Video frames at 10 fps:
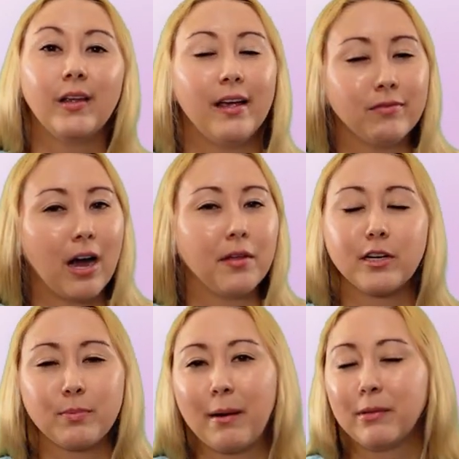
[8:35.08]
If not,
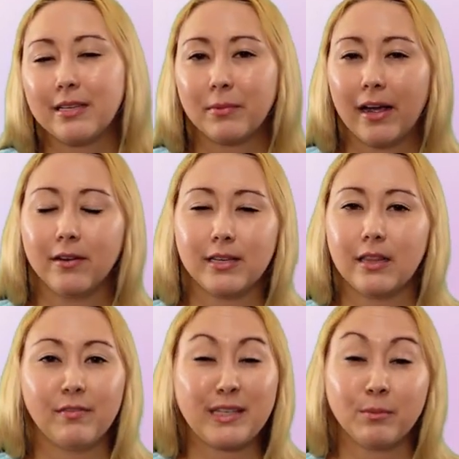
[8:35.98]
there's probably something else at
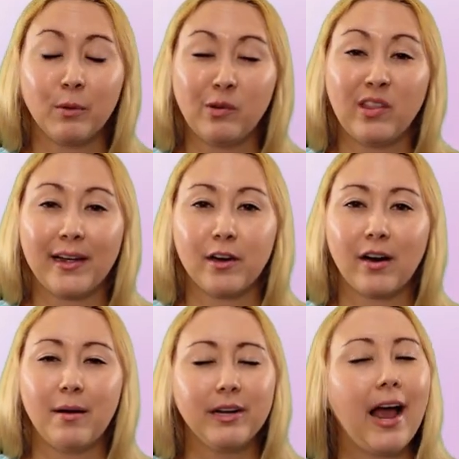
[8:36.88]
the festival booth I can
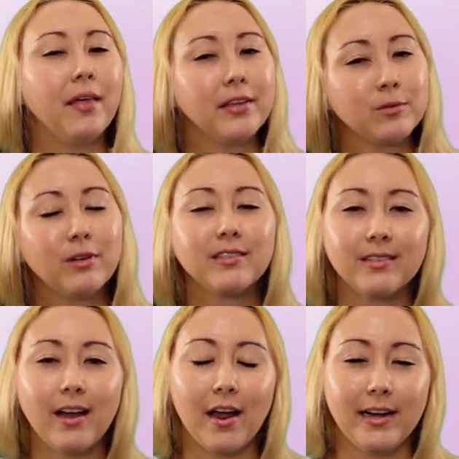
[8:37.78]
grab, but yeah, this one's
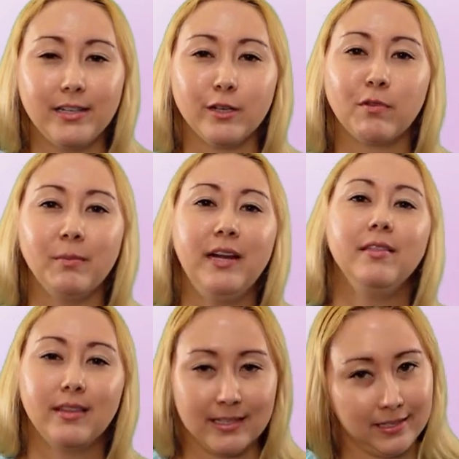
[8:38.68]
not ideal for
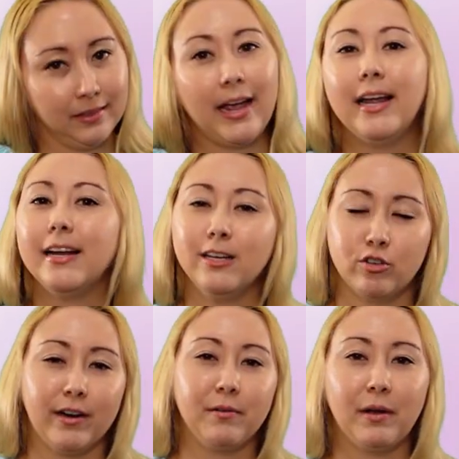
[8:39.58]
me this late in
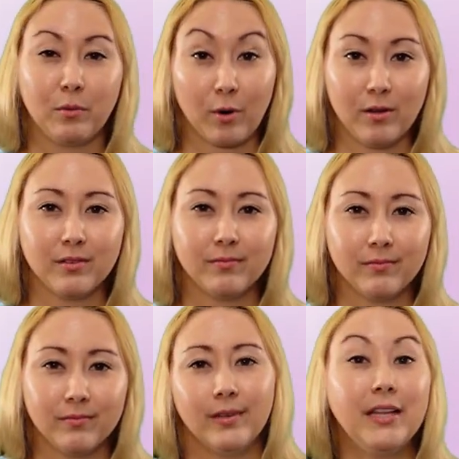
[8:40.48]
Drink Around the World.
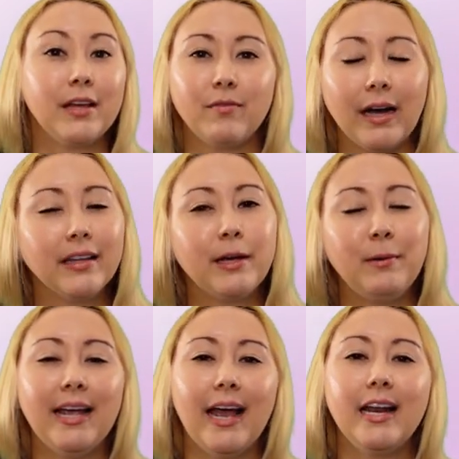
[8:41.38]
And then finally,
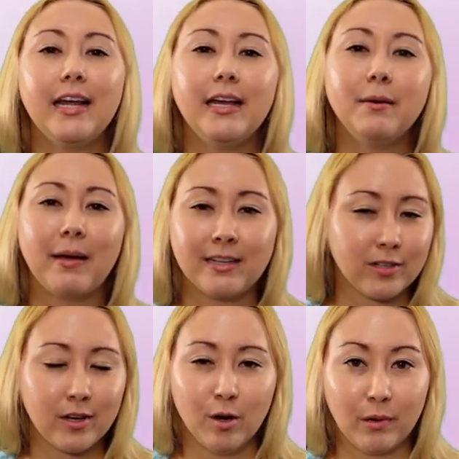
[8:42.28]
we end in
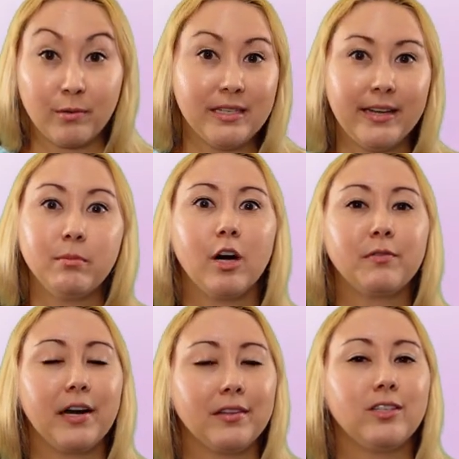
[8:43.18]
Mexico, which we skipped
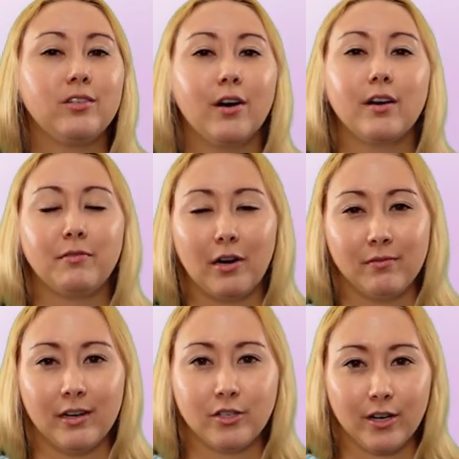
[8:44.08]
over at the start of our
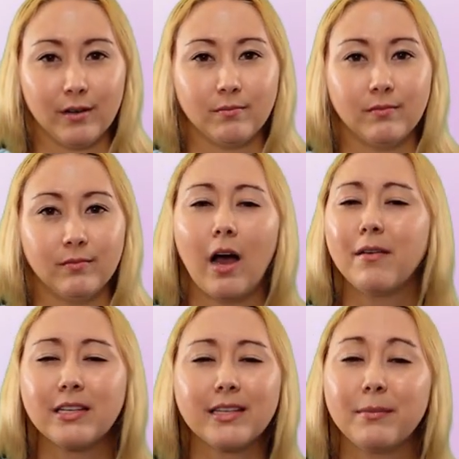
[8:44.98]
adventure.
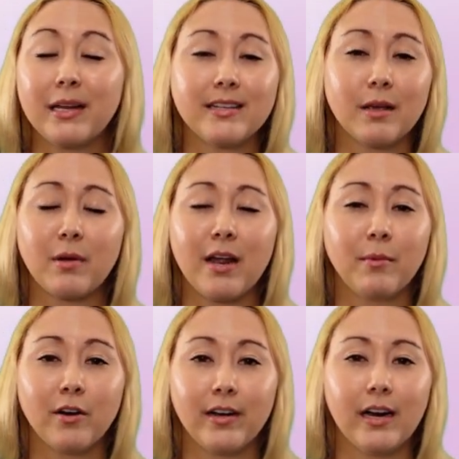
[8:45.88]
Obviously, I'm getting some kind of
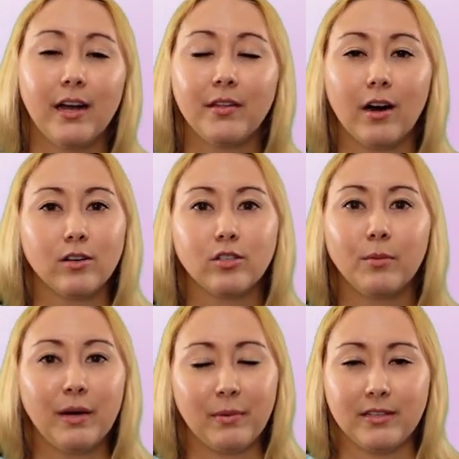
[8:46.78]
margarita, and there are so
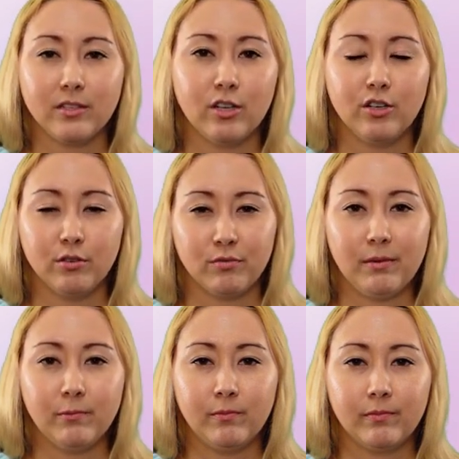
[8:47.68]
many places to choose
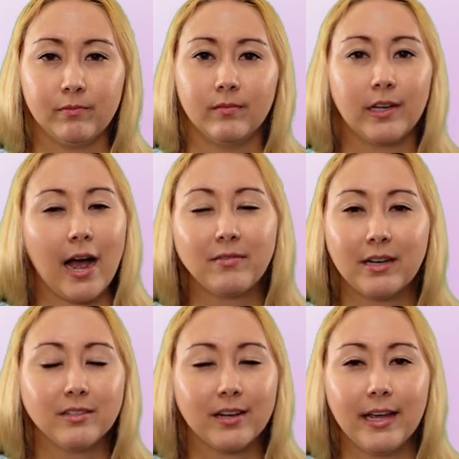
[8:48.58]
from. La Cava
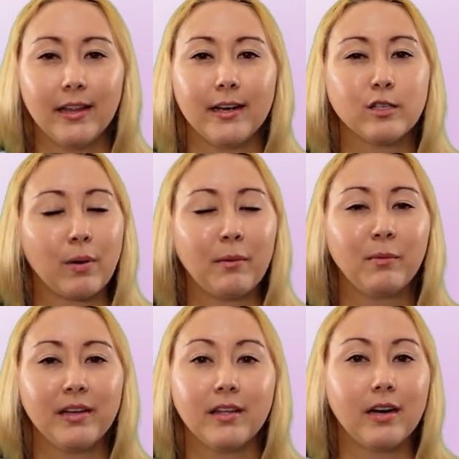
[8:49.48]
del Tequila is
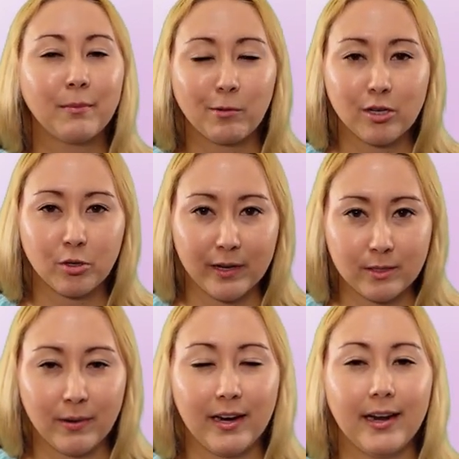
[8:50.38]
probably the number one choice,
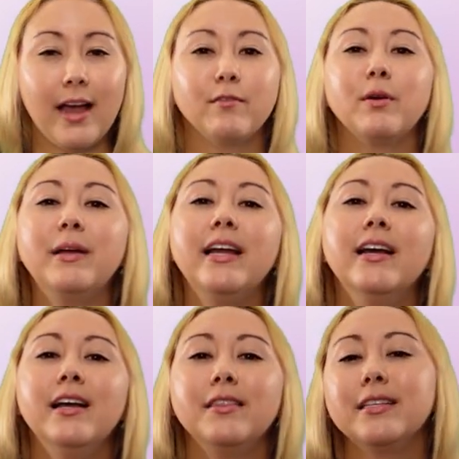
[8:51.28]
but again, for
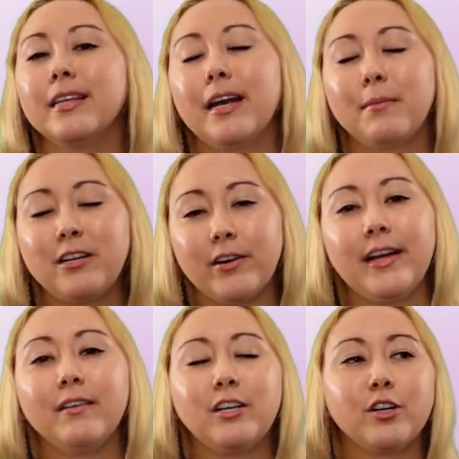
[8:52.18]
me, this late in my
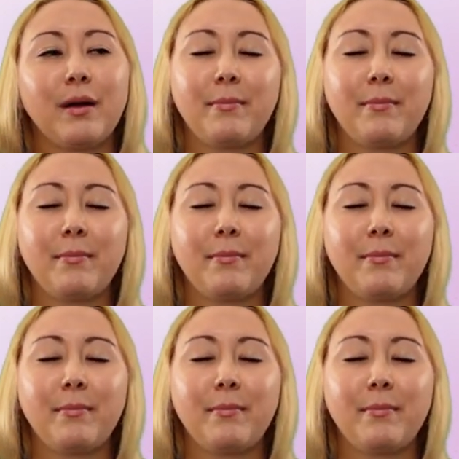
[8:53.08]
drinking adventure,